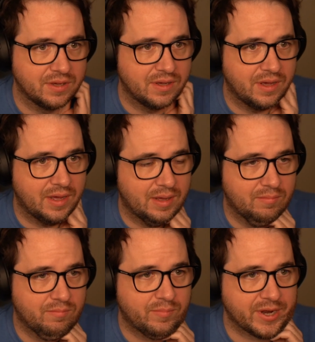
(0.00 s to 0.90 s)

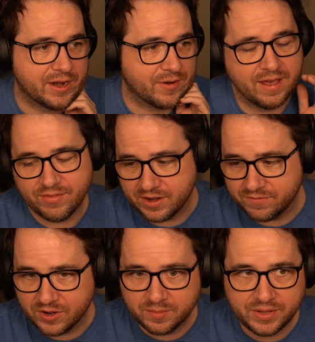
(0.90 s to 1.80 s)
But I don't have that in
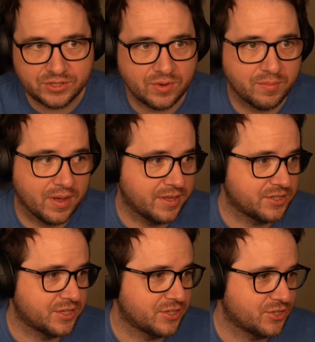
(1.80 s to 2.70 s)
front of me, so I'm probably just
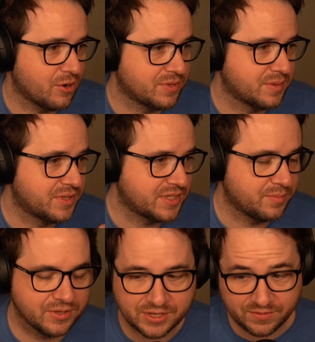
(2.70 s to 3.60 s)
going to start with some of the
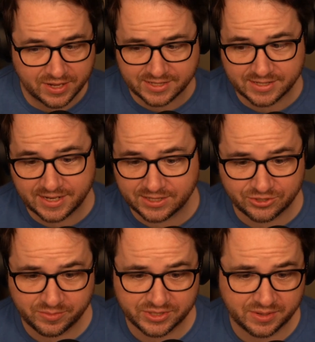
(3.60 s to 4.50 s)
simpler stuff. Like I said, today's
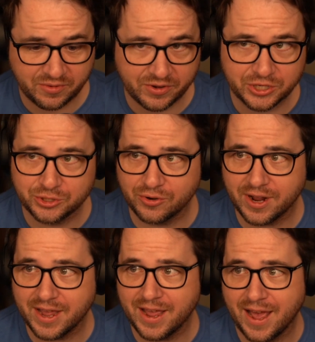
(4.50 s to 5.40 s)
stream is going to be very short.
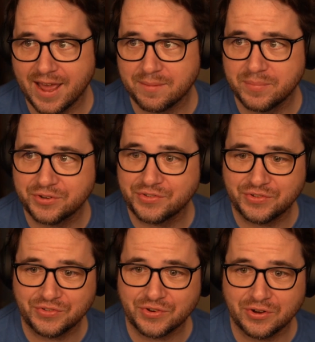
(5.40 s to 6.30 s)
I had ambitions
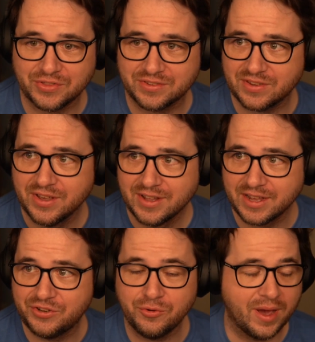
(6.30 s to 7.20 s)
to start this like
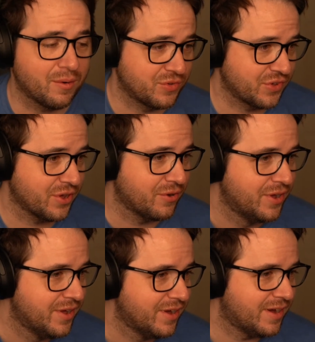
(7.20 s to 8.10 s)
2 hours ago,
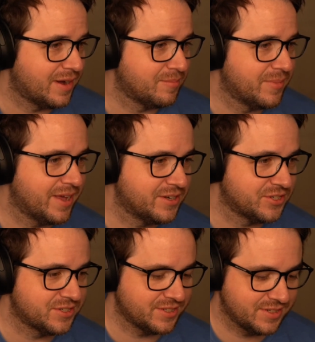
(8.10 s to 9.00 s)
and
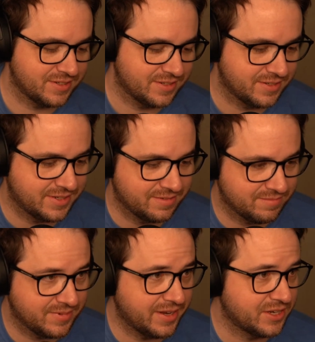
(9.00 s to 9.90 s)
just
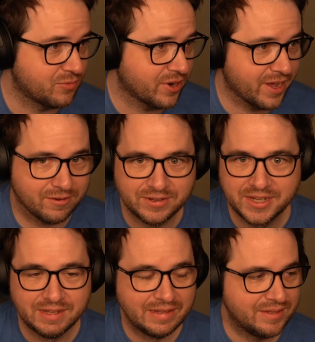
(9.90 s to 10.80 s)
it didn't work out.
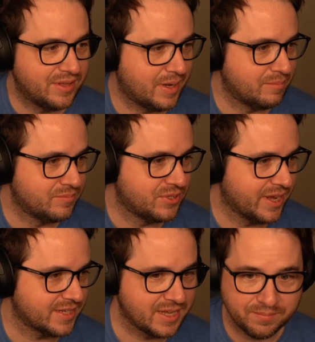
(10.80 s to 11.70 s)
Like
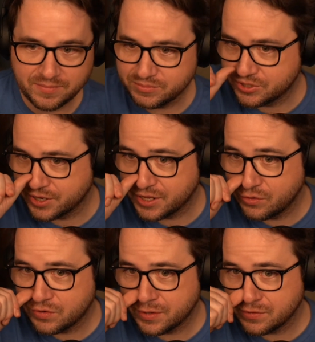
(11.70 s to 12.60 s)
I said, I'm still getting
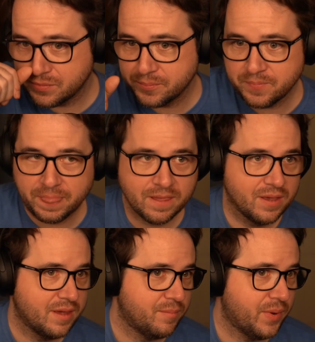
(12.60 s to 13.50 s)
used to this.
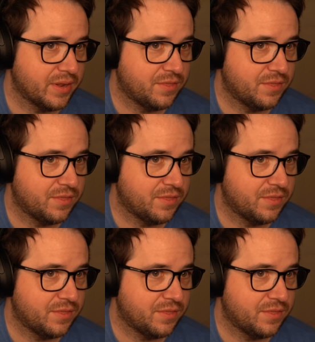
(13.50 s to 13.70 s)
But